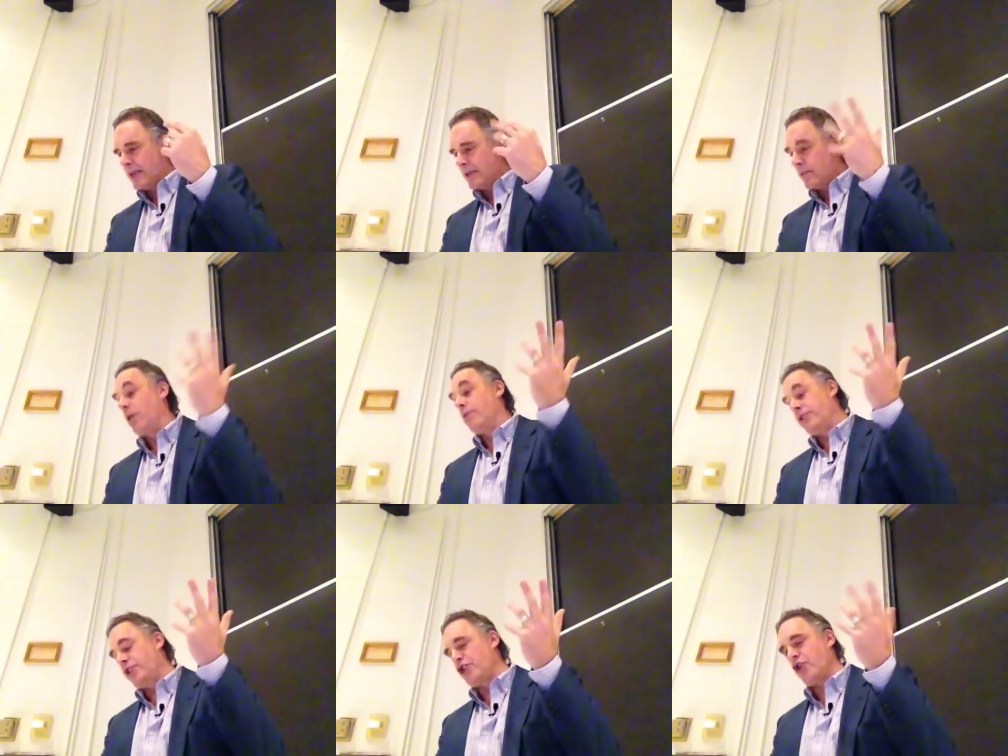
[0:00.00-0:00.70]
well,
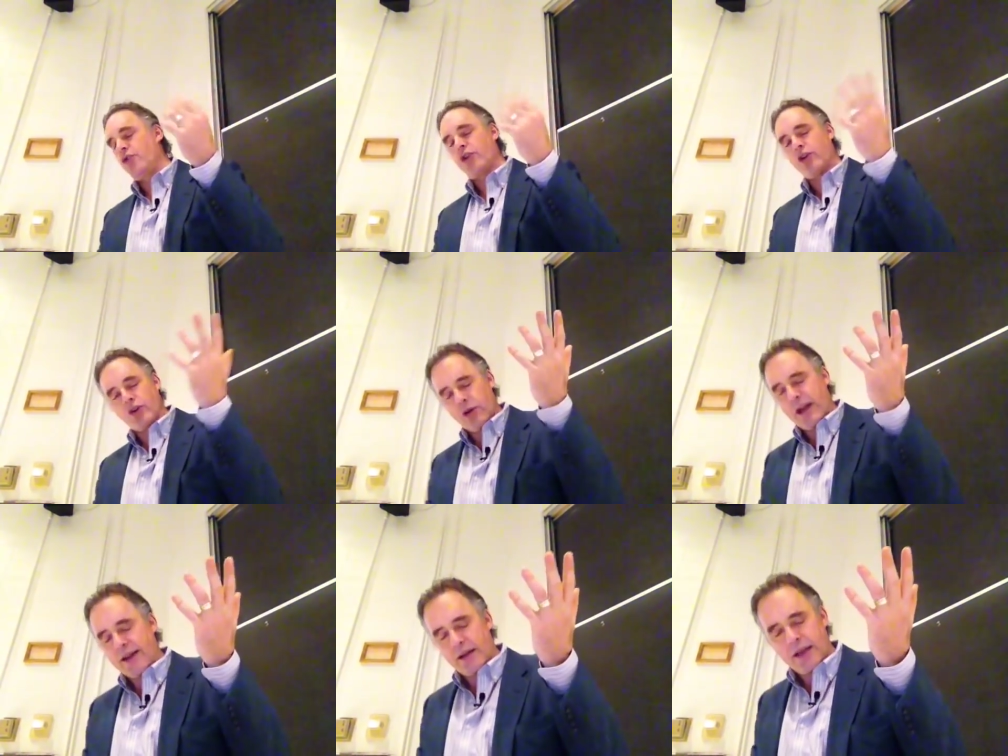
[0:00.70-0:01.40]
with the Joker,
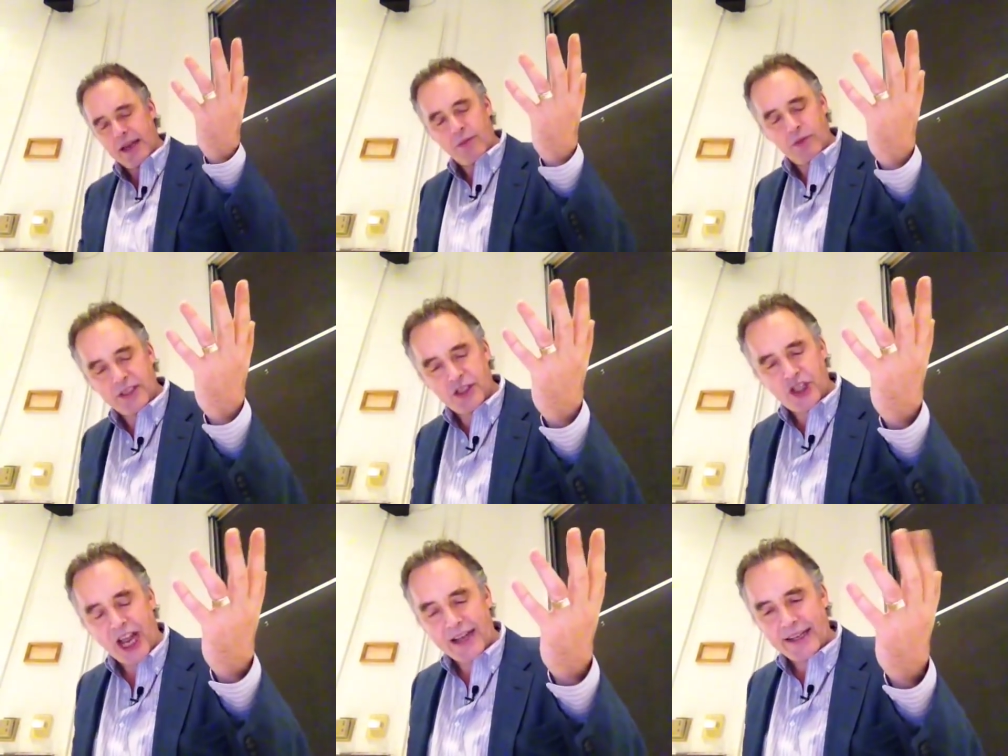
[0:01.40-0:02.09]
and, and it
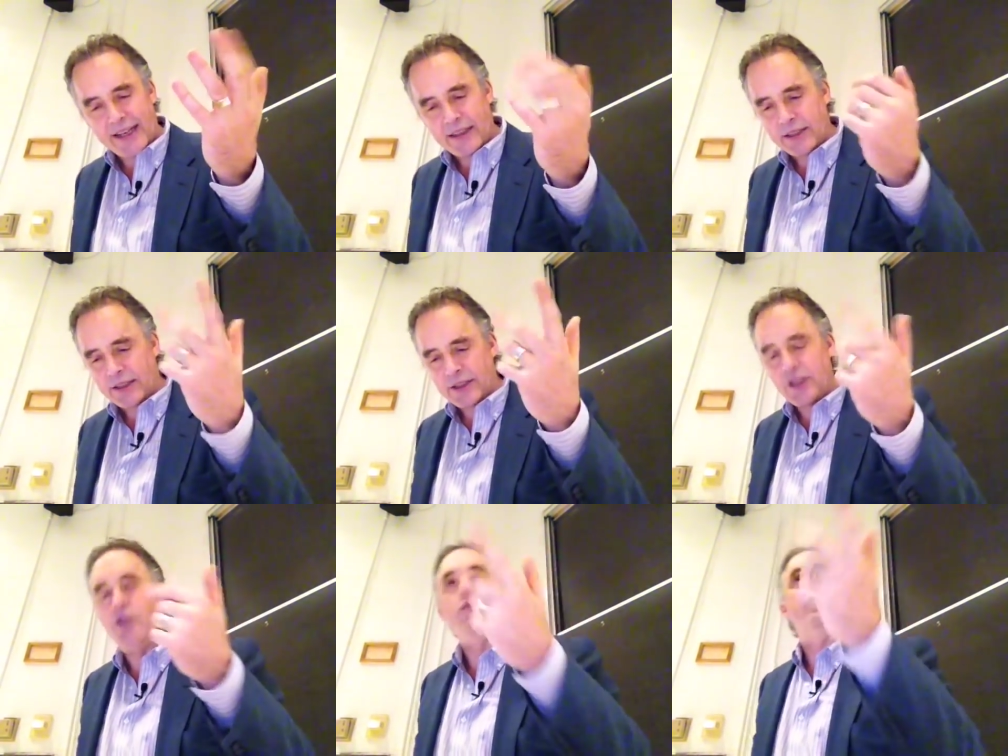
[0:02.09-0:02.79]
wasn't Jack Nicholson. Who,